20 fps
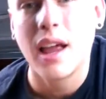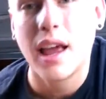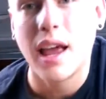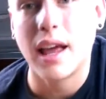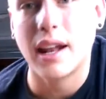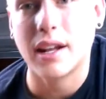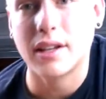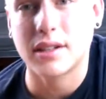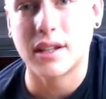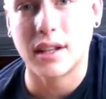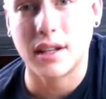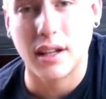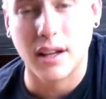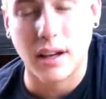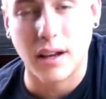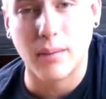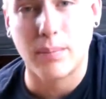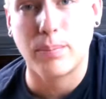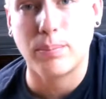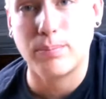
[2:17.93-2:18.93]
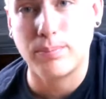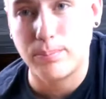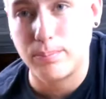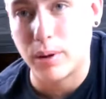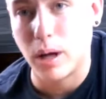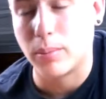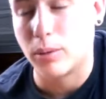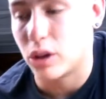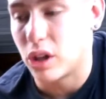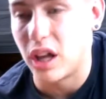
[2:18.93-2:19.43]
and it's going to
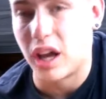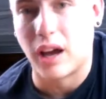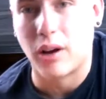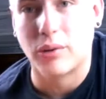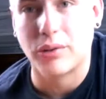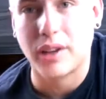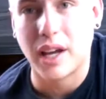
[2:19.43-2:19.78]
bubble out.